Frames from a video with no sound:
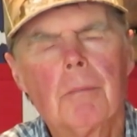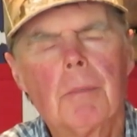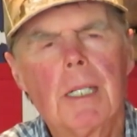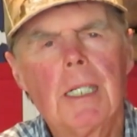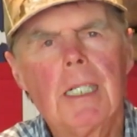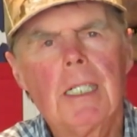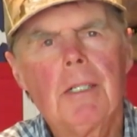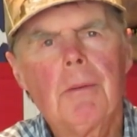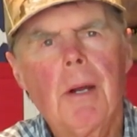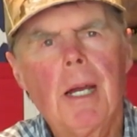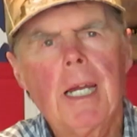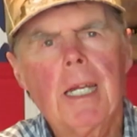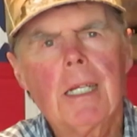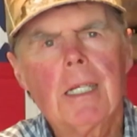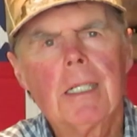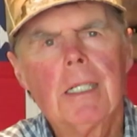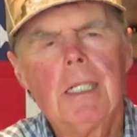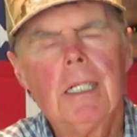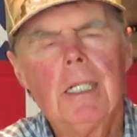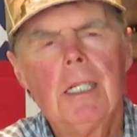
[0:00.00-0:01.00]
But
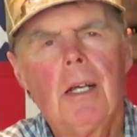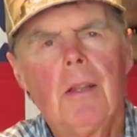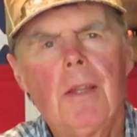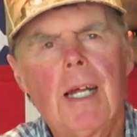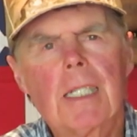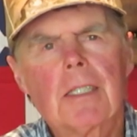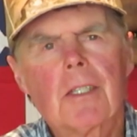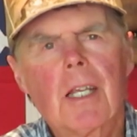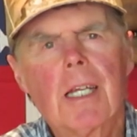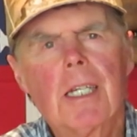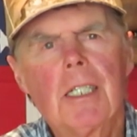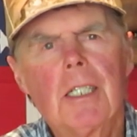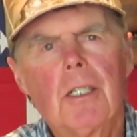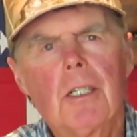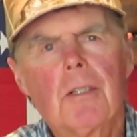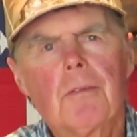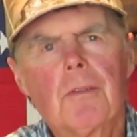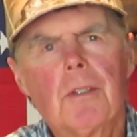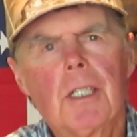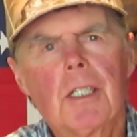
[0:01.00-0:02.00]
anyway, that's going to
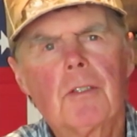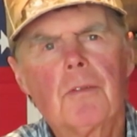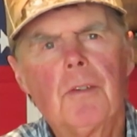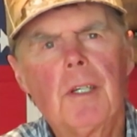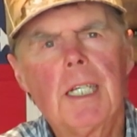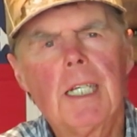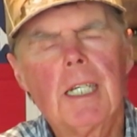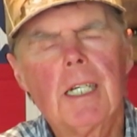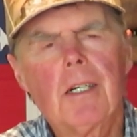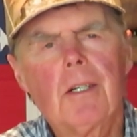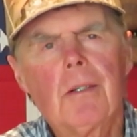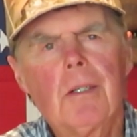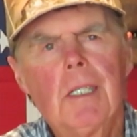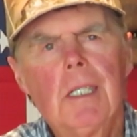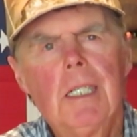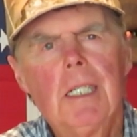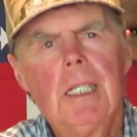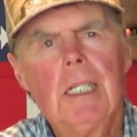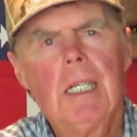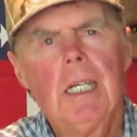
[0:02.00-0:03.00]
do it for this video.
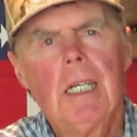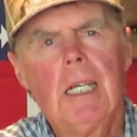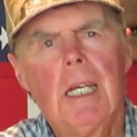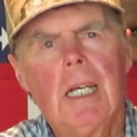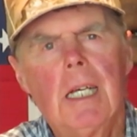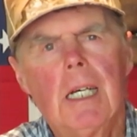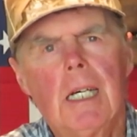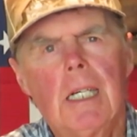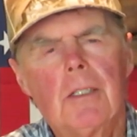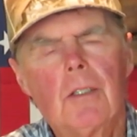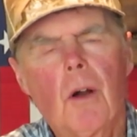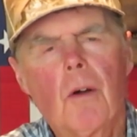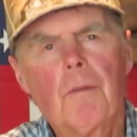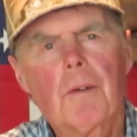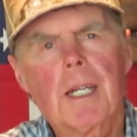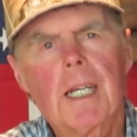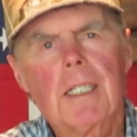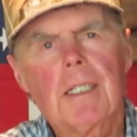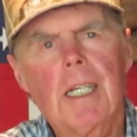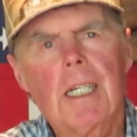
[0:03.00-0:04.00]
Don't
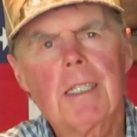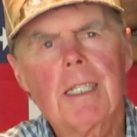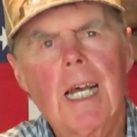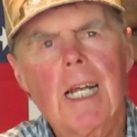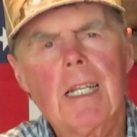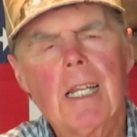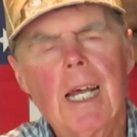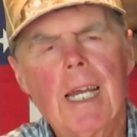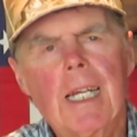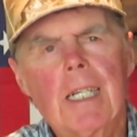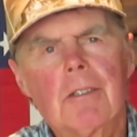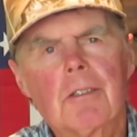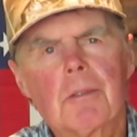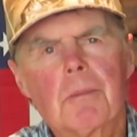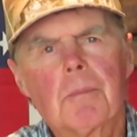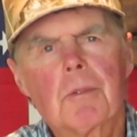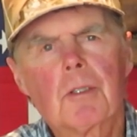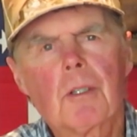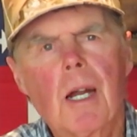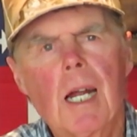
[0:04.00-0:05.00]
forget to hit that like and
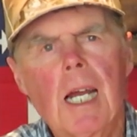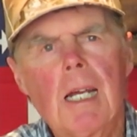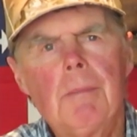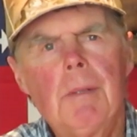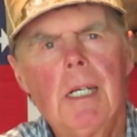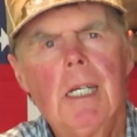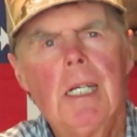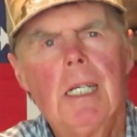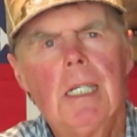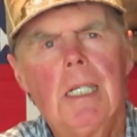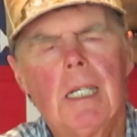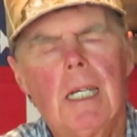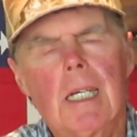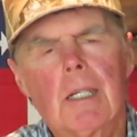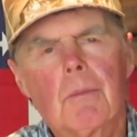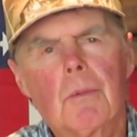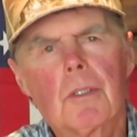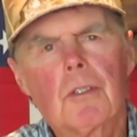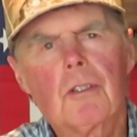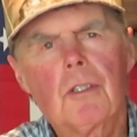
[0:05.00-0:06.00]
subscribe,
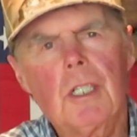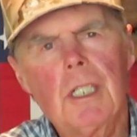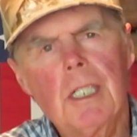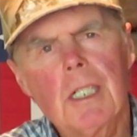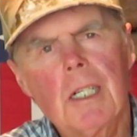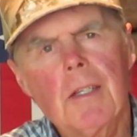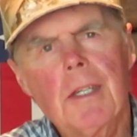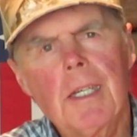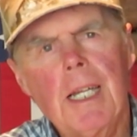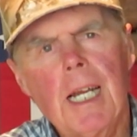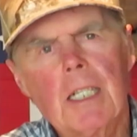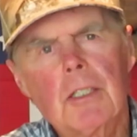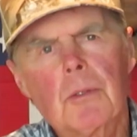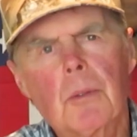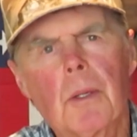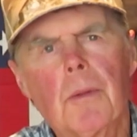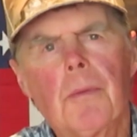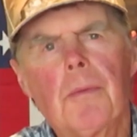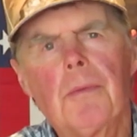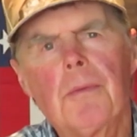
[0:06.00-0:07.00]
and we'll see you on the
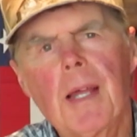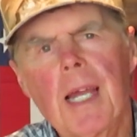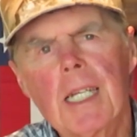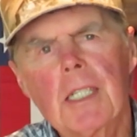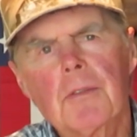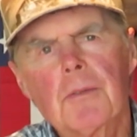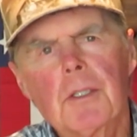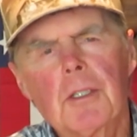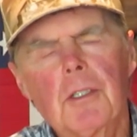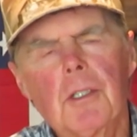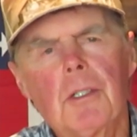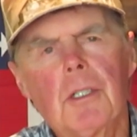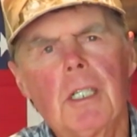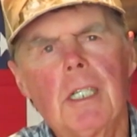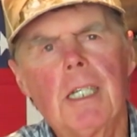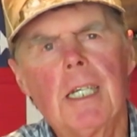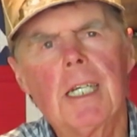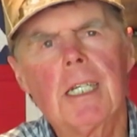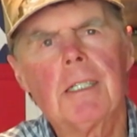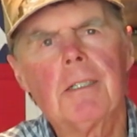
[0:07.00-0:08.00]
next one. Thanks for
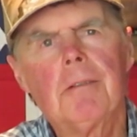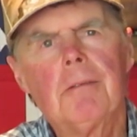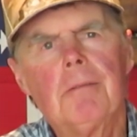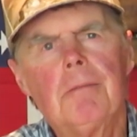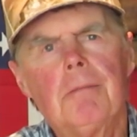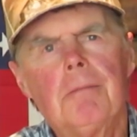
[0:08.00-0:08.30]
tuning in.